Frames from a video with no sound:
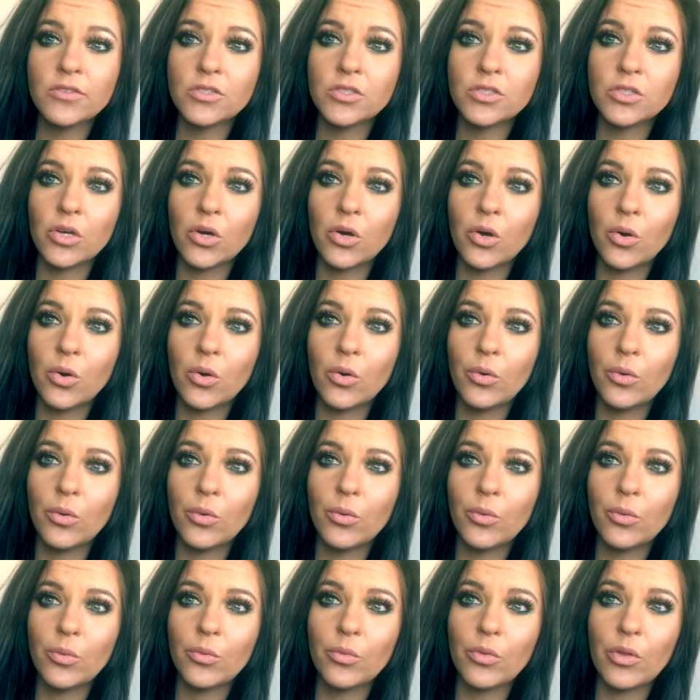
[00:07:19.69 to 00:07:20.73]

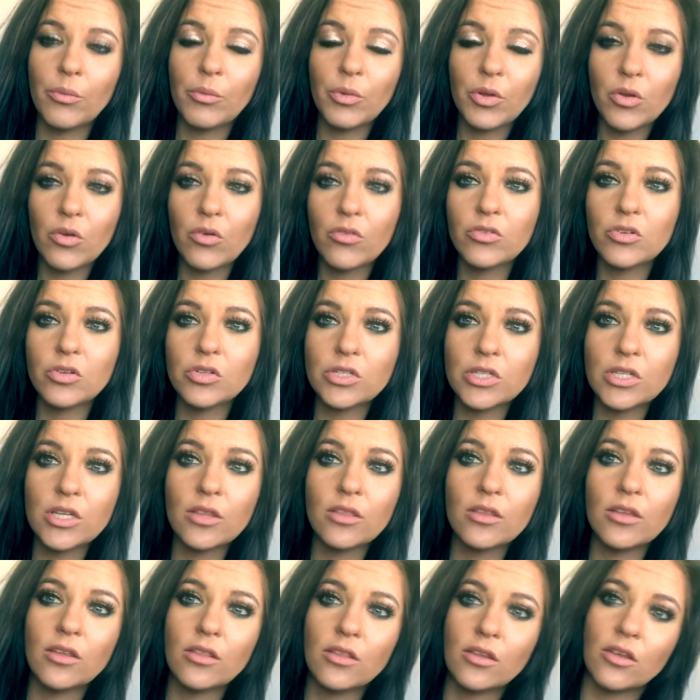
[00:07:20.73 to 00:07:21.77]
so let me know if there's
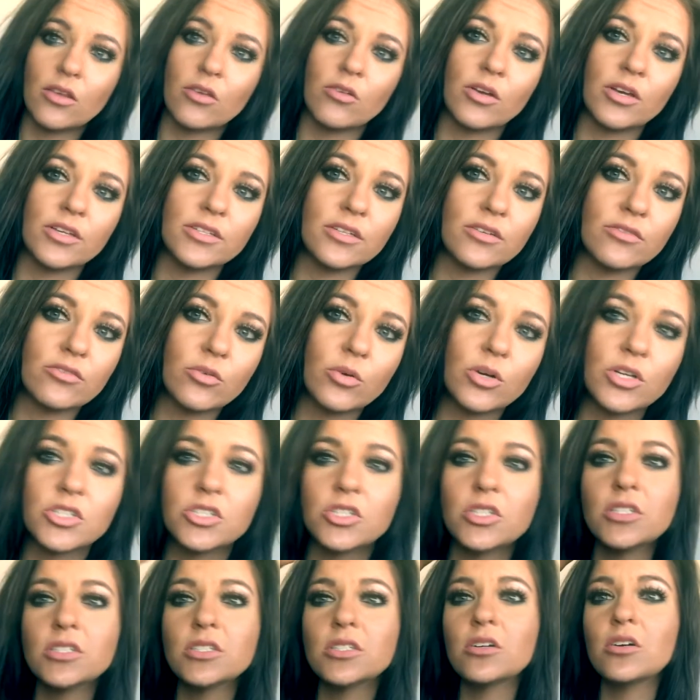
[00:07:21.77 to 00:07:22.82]
anything that you guys have
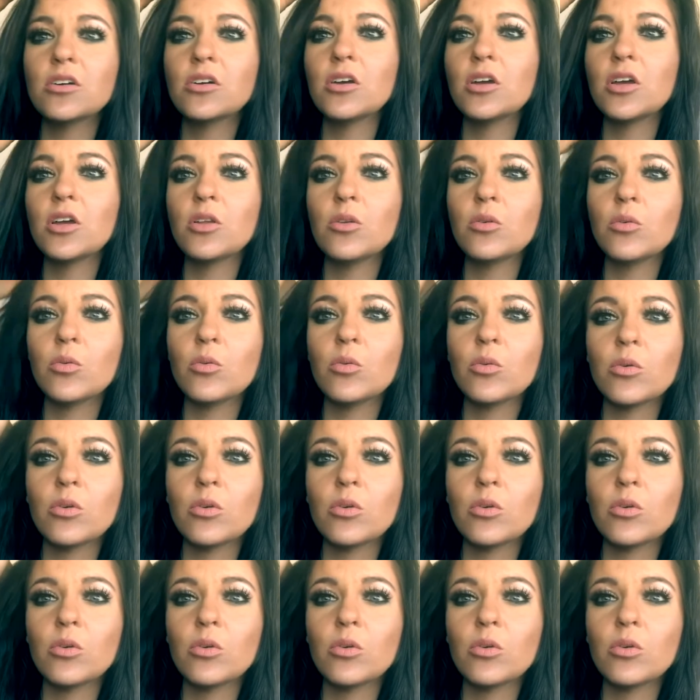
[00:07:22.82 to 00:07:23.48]
questions on,